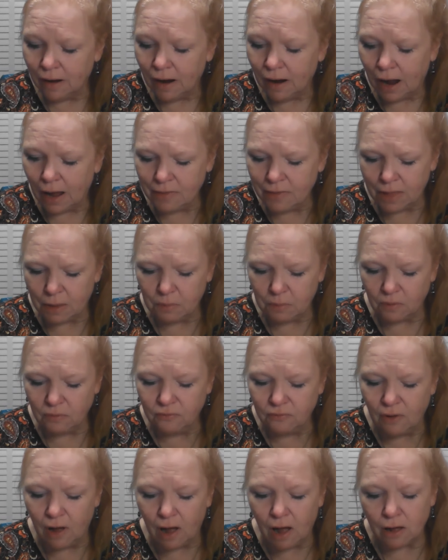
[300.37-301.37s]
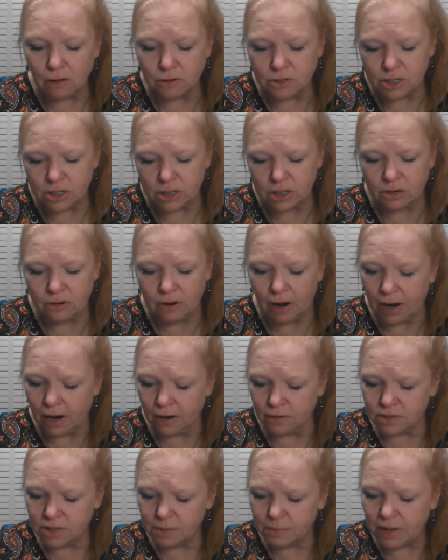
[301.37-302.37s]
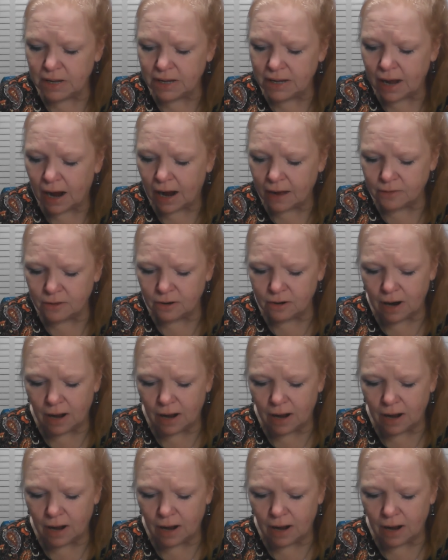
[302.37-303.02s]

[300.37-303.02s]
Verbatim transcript: And they will fall to the ground to be gathered